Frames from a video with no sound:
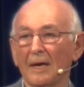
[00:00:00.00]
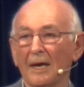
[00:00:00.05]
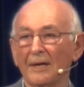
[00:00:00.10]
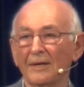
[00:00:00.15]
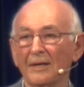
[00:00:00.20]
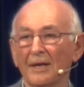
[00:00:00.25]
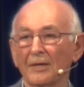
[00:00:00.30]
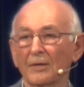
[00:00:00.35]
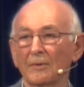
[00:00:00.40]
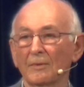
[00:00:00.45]

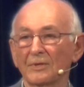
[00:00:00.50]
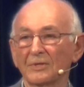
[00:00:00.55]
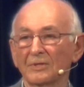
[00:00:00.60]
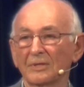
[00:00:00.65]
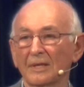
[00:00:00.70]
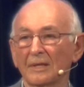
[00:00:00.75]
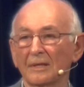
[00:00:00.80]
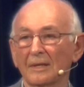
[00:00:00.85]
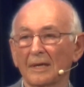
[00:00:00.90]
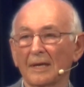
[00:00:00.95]
Another
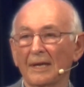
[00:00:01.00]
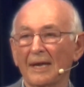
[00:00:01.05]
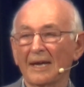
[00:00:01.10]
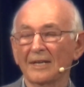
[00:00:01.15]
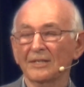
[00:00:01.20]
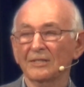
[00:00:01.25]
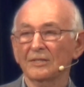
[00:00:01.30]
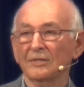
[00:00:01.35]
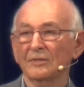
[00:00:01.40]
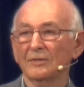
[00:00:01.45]
was
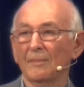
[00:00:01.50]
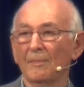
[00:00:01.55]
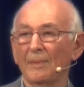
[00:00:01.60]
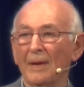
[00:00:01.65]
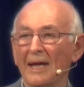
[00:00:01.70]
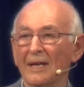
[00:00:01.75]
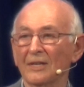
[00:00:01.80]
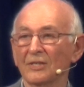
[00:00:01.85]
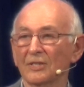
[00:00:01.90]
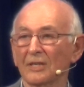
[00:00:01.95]
connected to
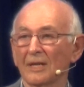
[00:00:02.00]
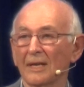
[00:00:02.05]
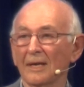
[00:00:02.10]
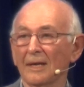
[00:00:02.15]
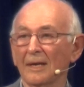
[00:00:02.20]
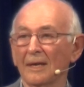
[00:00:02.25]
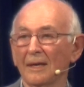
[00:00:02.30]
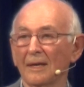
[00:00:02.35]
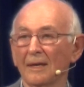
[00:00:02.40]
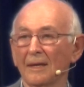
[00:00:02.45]

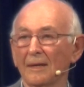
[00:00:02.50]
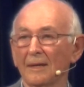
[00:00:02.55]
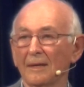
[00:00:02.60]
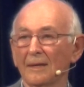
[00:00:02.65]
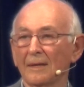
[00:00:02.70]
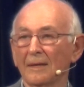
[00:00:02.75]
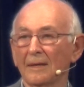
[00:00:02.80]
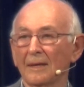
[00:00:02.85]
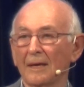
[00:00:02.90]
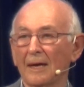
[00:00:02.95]
Bletchley.
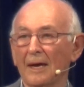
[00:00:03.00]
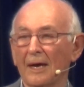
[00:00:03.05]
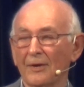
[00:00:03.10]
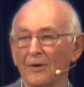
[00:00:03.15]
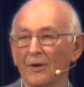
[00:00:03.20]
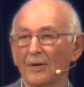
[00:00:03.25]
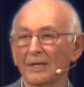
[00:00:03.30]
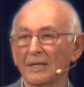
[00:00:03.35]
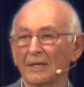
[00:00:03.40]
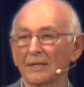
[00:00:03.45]

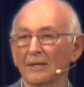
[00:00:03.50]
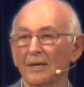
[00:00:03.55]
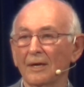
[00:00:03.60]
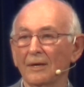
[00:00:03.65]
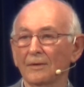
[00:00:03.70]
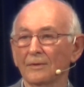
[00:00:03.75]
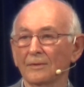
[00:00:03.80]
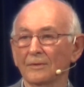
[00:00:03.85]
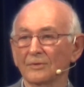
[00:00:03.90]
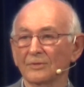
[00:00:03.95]
And on it
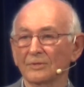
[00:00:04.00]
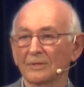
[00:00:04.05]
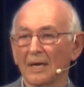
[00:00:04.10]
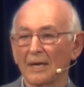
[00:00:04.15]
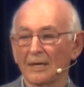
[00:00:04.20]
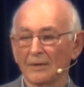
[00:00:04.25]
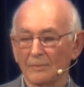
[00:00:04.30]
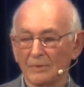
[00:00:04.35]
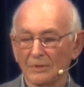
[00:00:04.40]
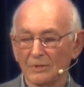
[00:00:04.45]
goes,
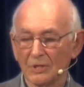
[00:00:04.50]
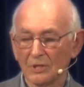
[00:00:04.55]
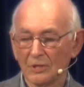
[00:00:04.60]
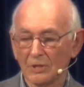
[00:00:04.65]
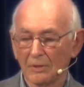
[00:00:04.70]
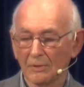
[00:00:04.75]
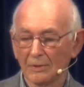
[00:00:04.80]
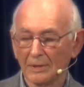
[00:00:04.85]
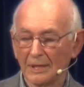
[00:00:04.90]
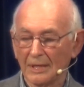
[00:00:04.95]
and we
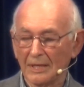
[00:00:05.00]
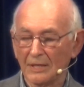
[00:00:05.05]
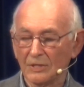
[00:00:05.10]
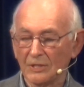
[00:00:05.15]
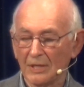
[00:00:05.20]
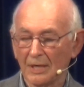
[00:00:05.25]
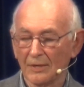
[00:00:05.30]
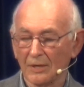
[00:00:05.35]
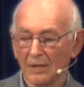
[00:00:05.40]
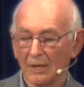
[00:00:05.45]
just look at
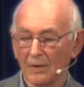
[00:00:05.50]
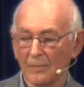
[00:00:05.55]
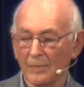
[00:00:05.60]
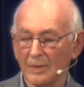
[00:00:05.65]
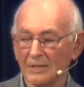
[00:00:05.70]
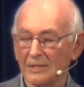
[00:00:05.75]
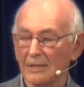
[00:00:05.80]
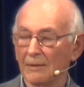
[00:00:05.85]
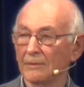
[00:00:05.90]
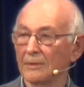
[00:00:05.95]
each other
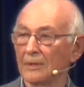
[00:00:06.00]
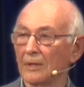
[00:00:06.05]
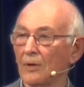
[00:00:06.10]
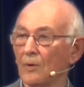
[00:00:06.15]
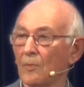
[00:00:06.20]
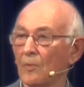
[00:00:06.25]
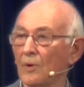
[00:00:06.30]
and we don't know